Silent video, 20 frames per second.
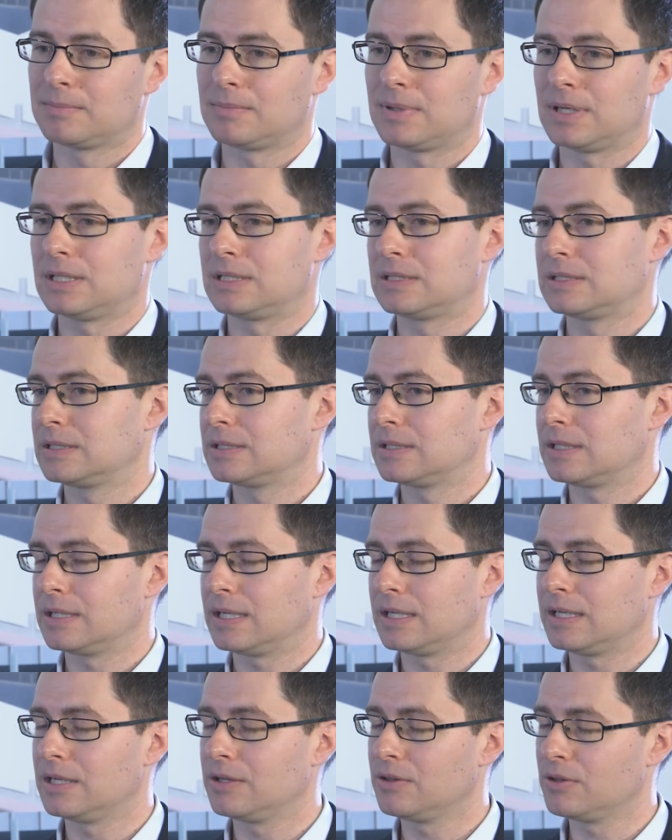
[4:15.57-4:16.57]
But
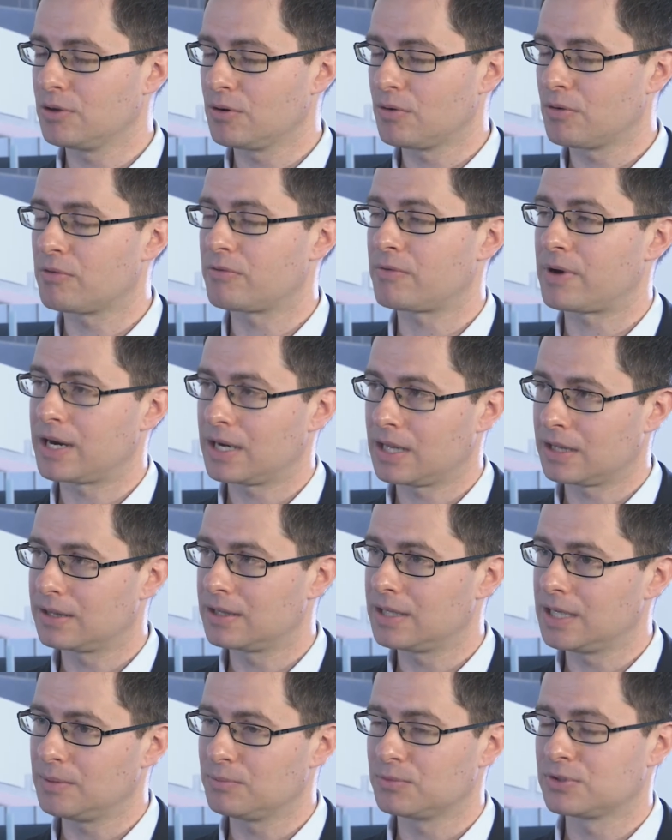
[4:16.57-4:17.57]
again, here the overriding
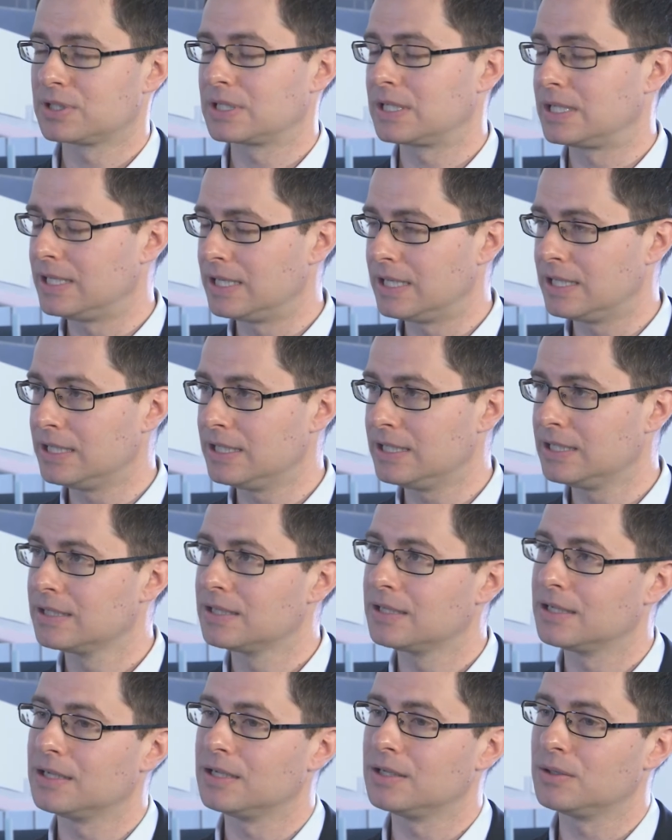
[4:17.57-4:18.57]
theme was
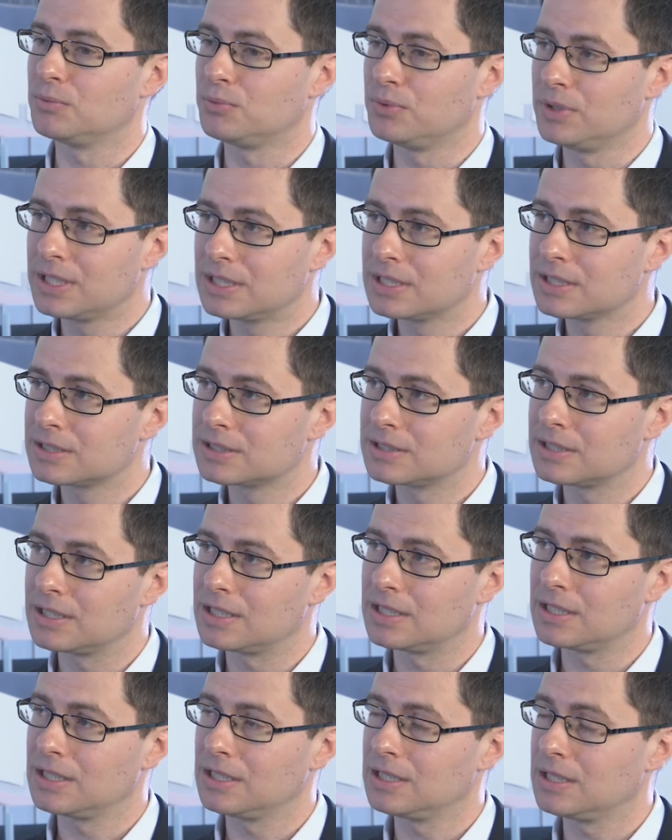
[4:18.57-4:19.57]
clearly weakness
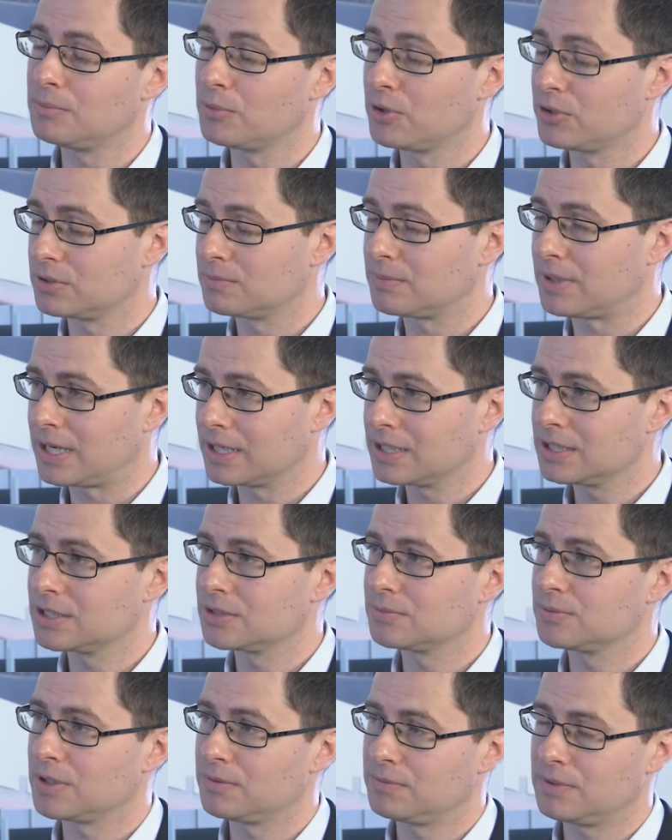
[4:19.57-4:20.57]
in emerging
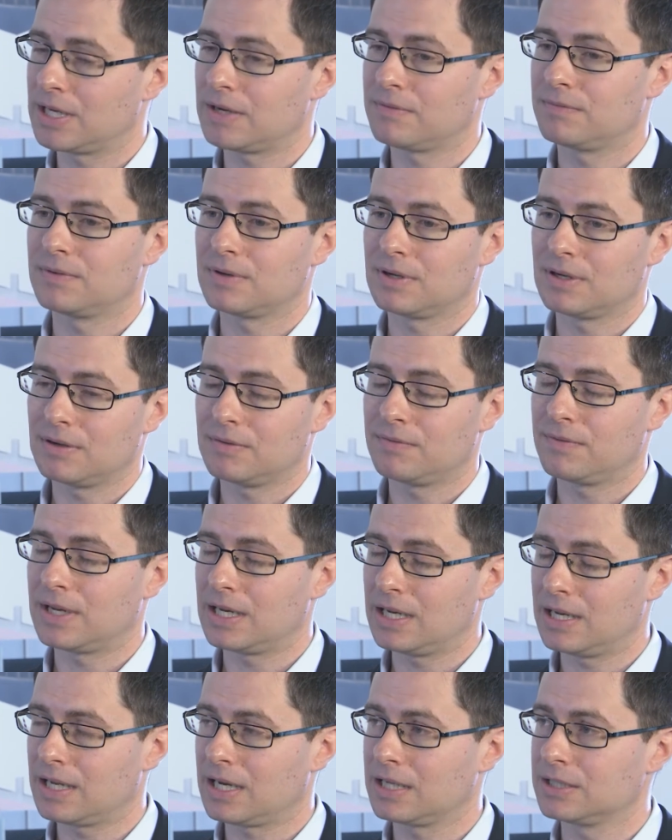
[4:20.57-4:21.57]
markets, where we have a
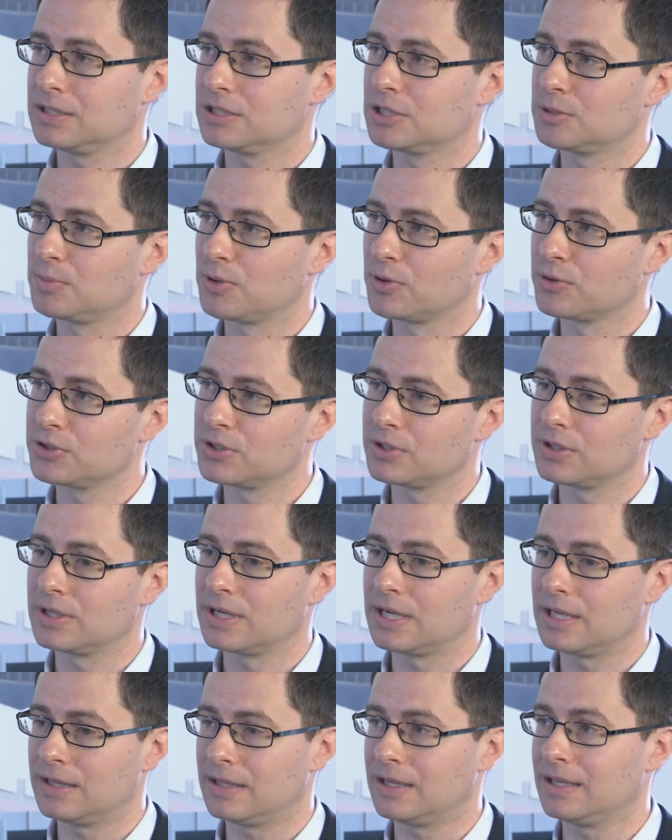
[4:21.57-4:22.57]
fairly large exposure,
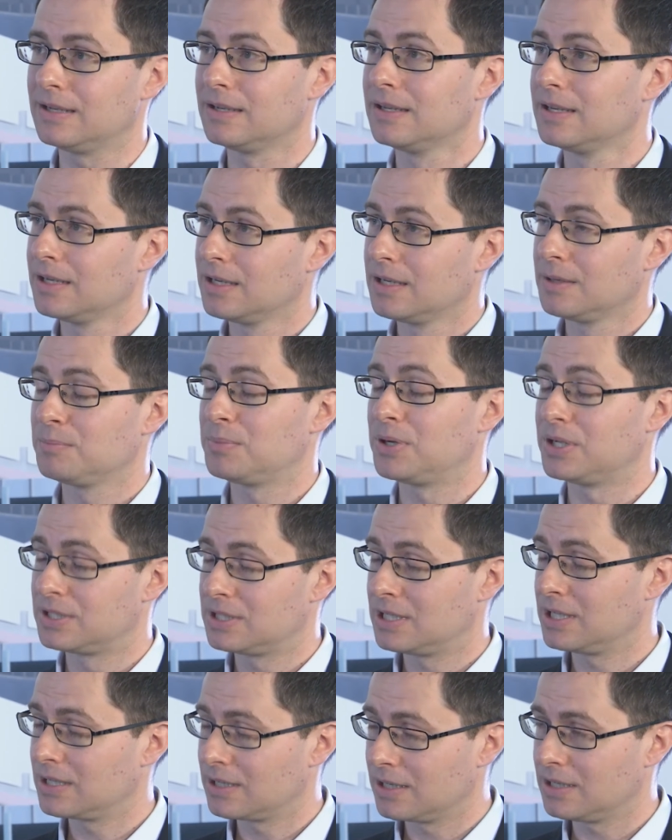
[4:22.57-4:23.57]
and then
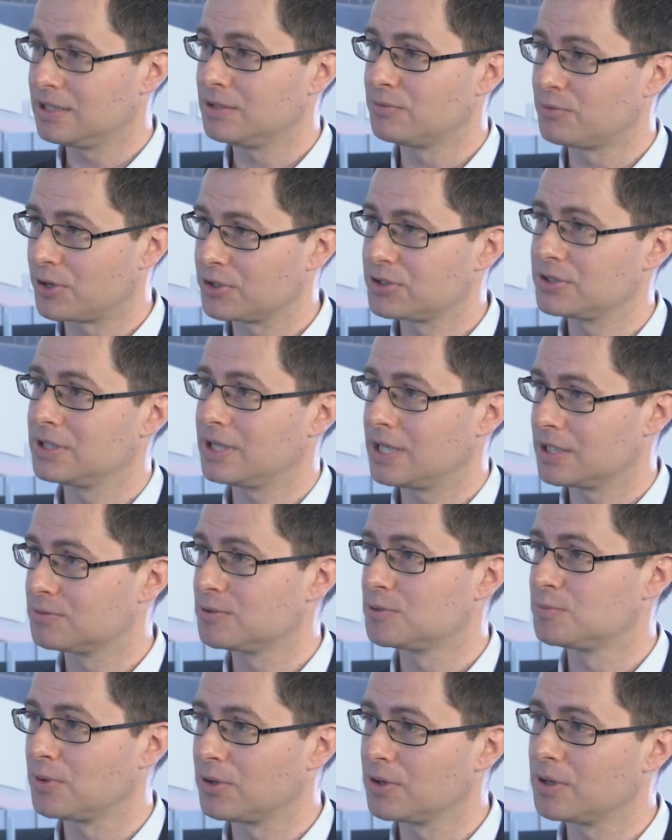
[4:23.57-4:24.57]
particularly Russia, as
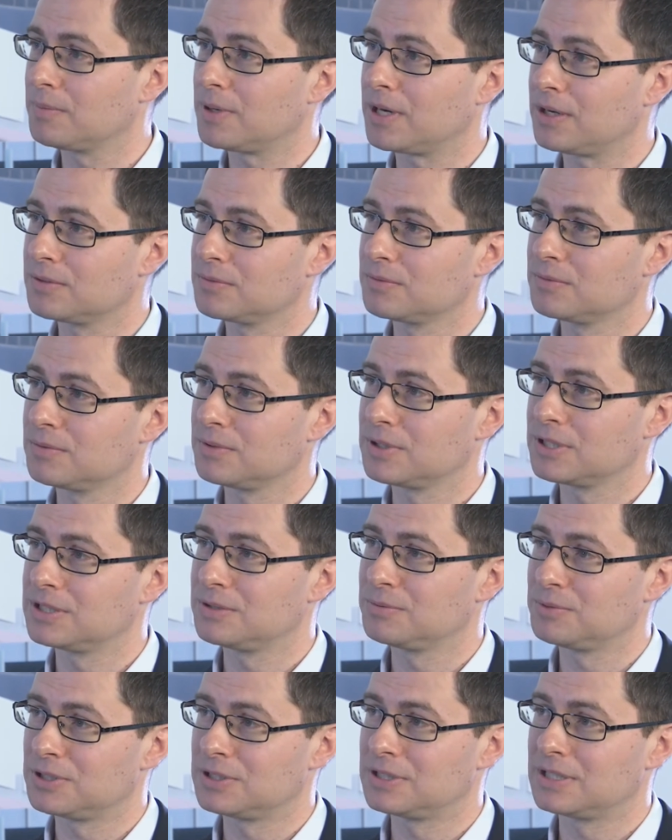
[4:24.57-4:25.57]
we spoke about,
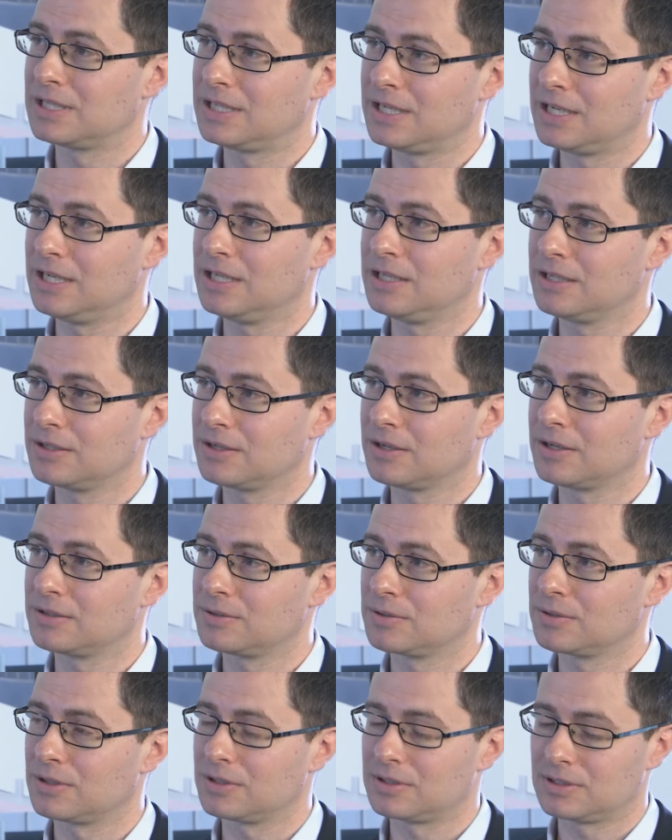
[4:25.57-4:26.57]
which clearly
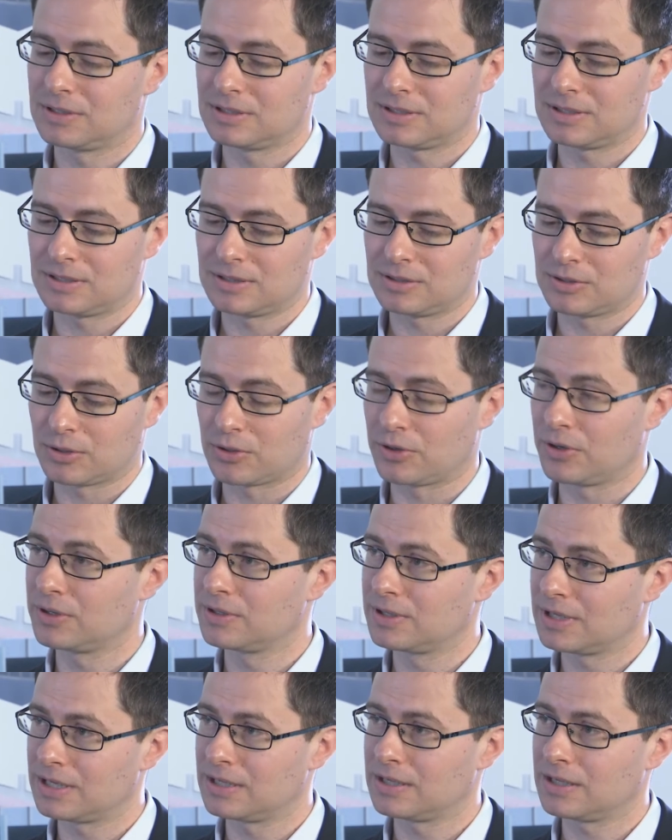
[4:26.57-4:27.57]
got
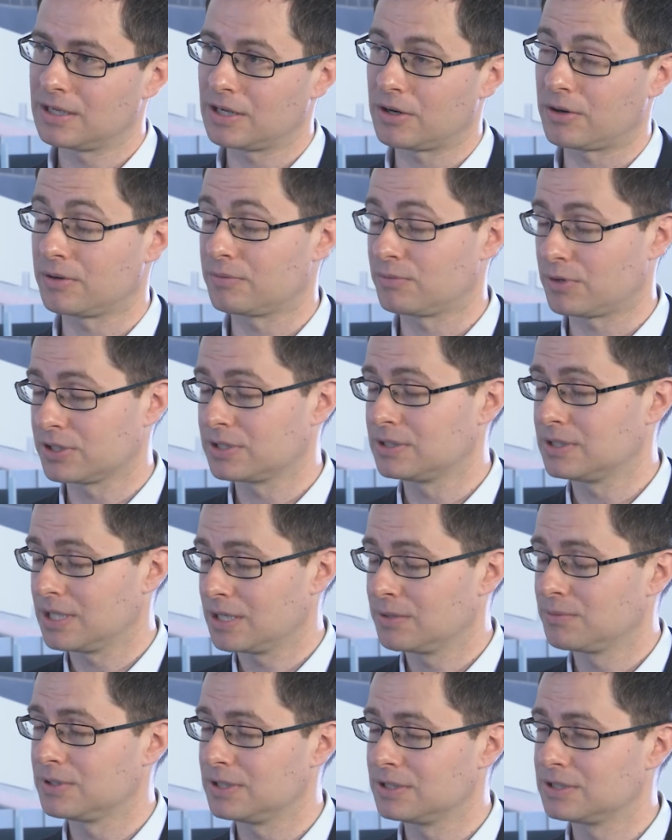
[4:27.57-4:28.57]
hurt, and our Russian
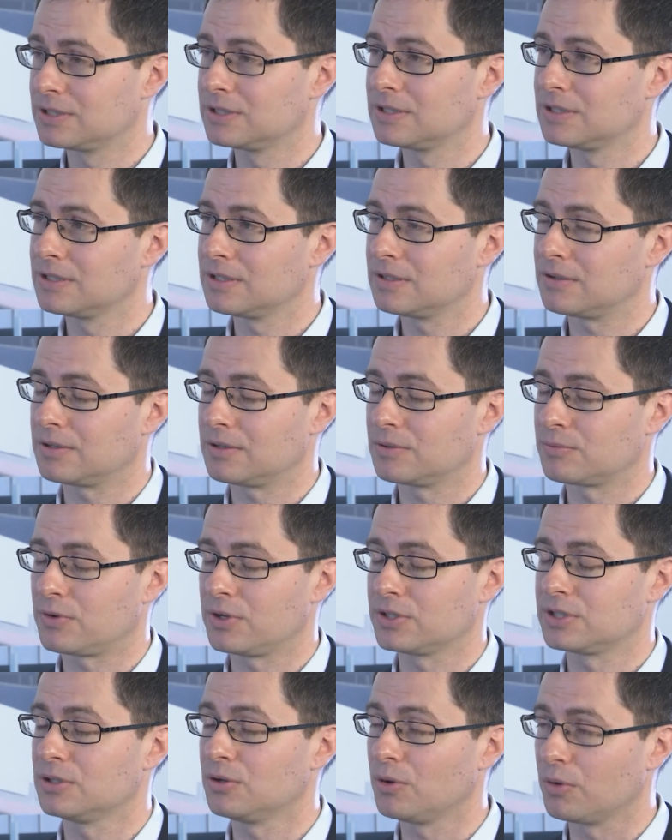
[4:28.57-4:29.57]
equities, our
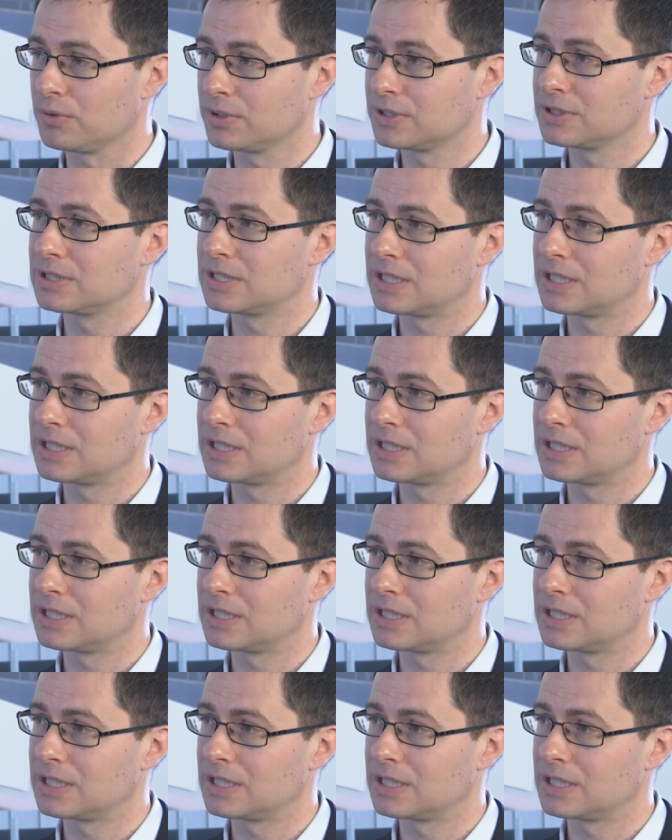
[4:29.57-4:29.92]
Russian holdings